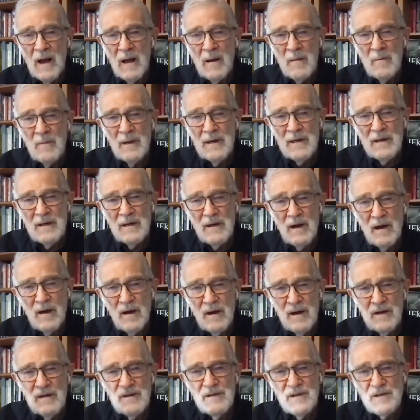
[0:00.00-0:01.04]
But
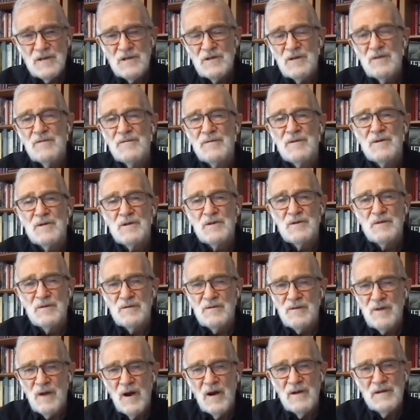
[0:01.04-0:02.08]
on the surface,
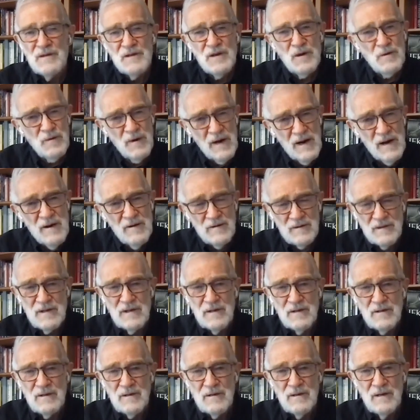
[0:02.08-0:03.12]
or on the ground
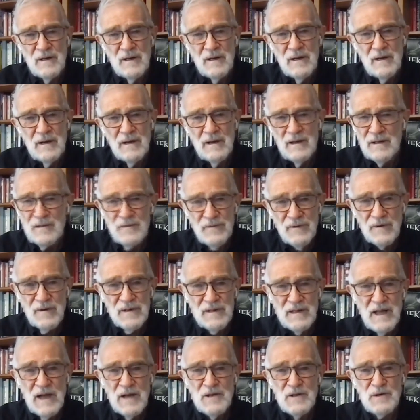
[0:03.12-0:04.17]
here, it's very
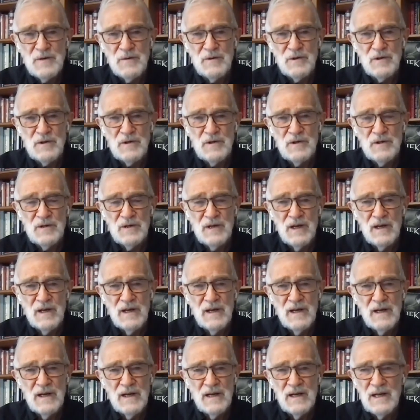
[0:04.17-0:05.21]
dangerous.
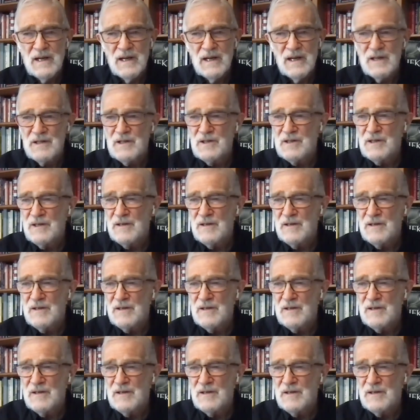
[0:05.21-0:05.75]
It's